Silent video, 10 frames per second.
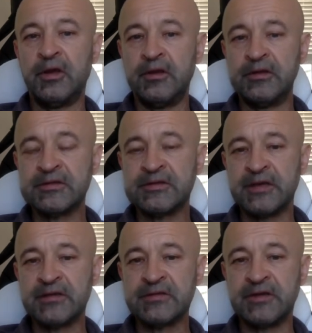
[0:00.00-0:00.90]
in the
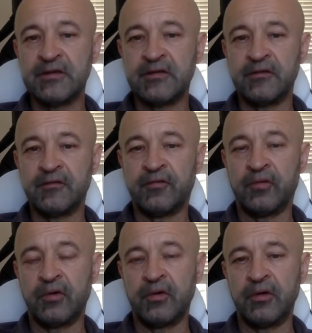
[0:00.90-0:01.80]
sense that
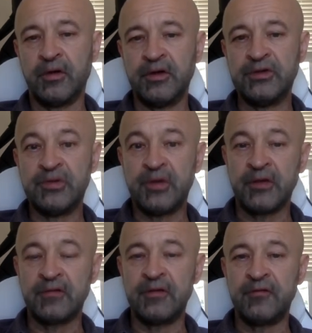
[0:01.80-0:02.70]
for
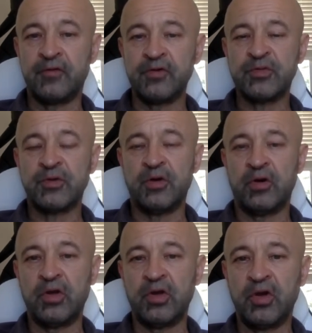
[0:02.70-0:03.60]
direct reinforcement
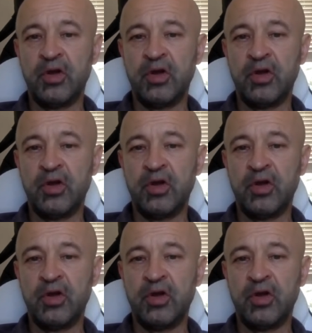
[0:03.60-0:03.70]
learning